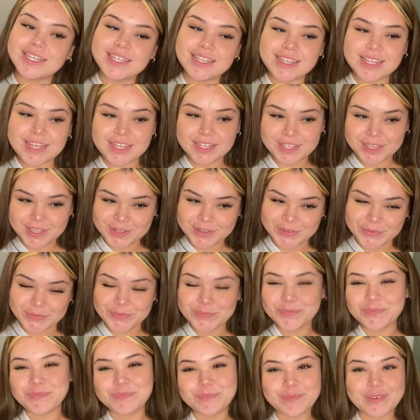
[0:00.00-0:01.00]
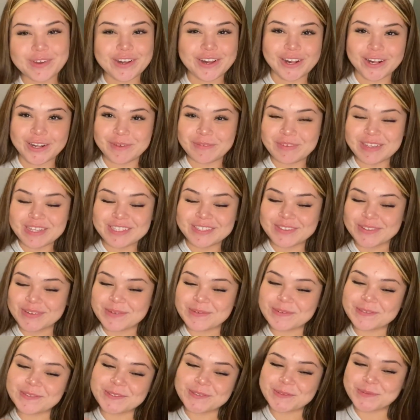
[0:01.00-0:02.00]
Thank you for calling me
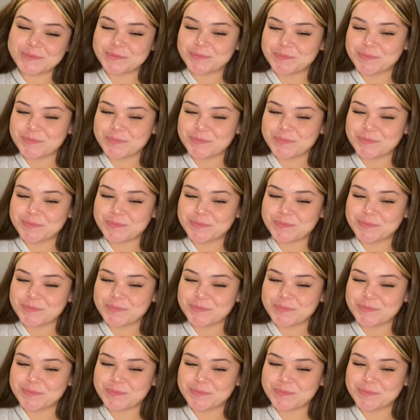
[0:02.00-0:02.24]
adorable.